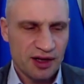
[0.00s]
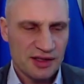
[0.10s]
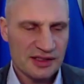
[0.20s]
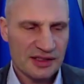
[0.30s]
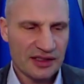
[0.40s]

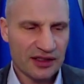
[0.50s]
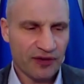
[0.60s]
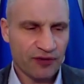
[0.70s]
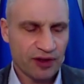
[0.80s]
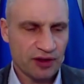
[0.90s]
It's
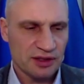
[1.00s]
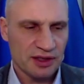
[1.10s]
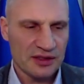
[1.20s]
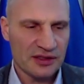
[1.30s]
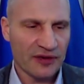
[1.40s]

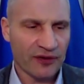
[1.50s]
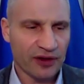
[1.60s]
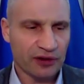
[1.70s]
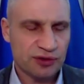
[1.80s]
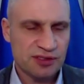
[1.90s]

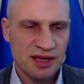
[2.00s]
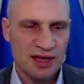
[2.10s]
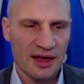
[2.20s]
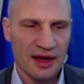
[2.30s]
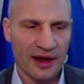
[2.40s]
difficult to
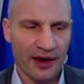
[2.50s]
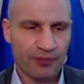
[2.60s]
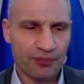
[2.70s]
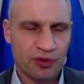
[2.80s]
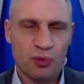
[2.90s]
say.
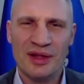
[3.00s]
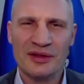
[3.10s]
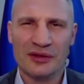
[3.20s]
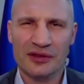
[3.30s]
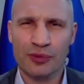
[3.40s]

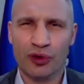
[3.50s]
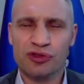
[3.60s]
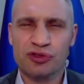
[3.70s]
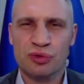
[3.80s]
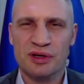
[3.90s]
One small
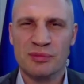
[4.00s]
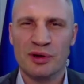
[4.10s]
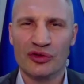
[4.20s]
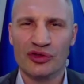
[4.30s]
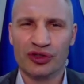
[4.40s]
story
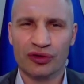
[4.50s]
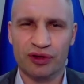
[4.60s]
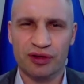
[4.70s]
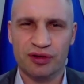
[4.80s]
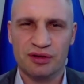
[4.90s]
about
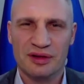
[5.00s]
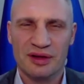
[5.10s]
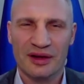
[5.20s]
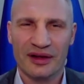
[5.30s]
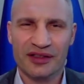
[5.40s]
children.
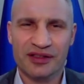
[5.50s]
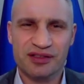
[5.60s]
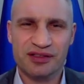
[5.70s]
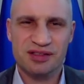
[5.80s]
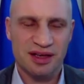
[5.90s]

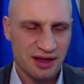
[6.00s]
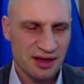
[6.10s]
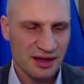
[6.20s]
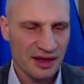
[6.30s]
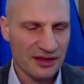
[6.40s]

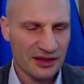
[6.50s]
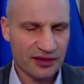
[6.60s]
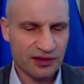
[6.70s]
it's